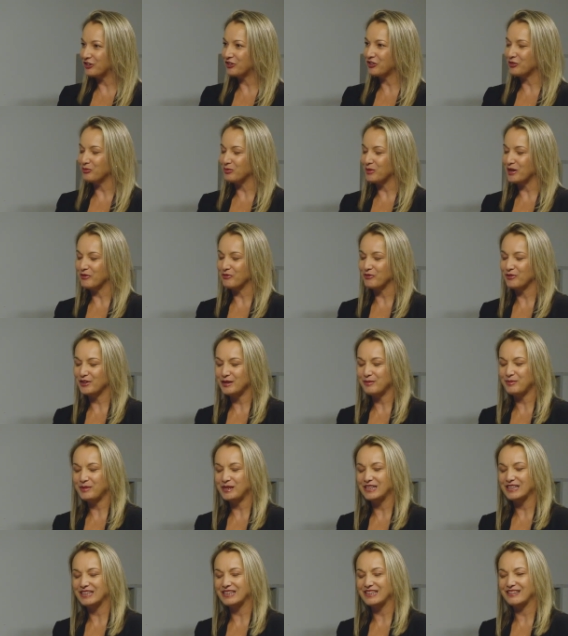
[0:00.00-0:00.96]
to my
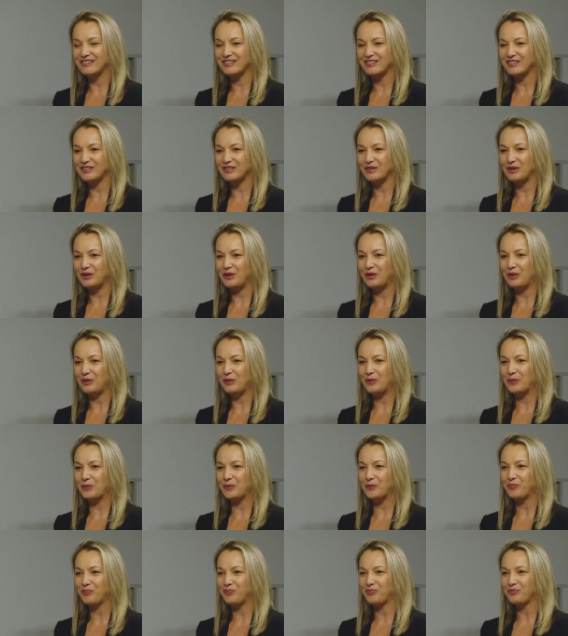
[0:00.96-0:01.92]
family,
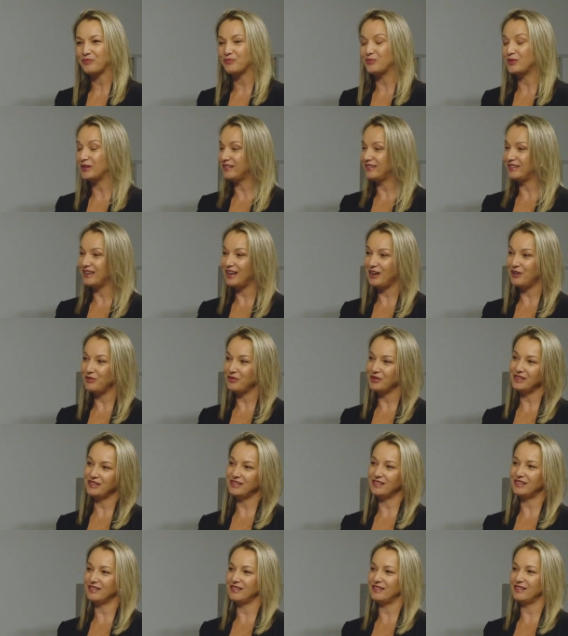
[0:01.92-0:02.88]
so, but now
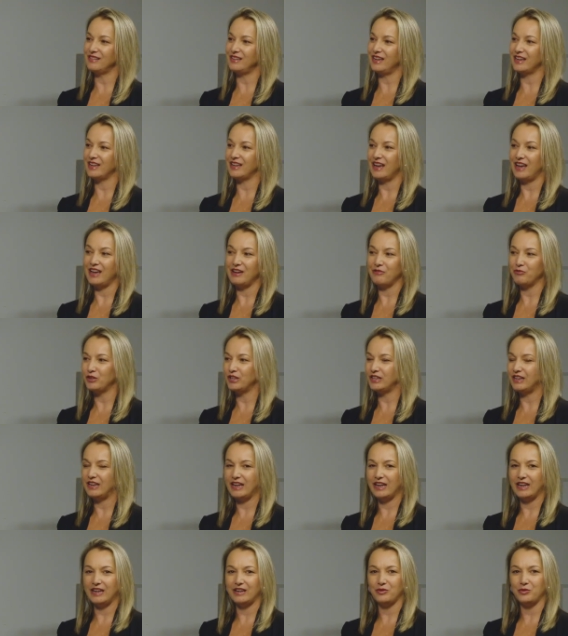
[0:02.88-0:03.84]
it's like every
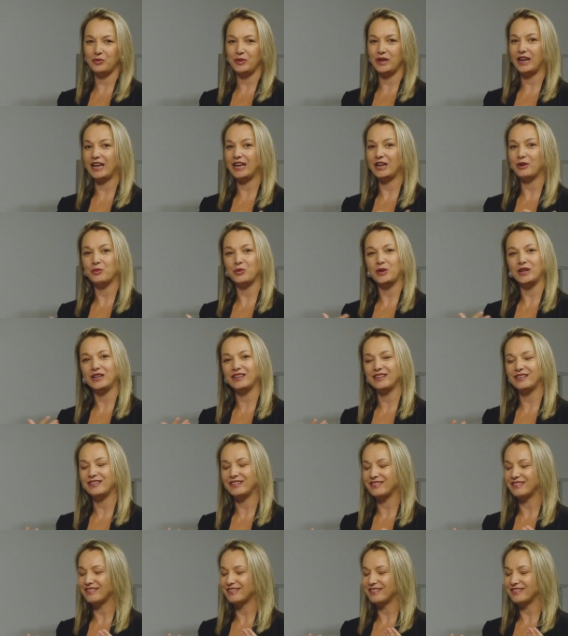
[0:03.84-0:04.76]
day when I wanna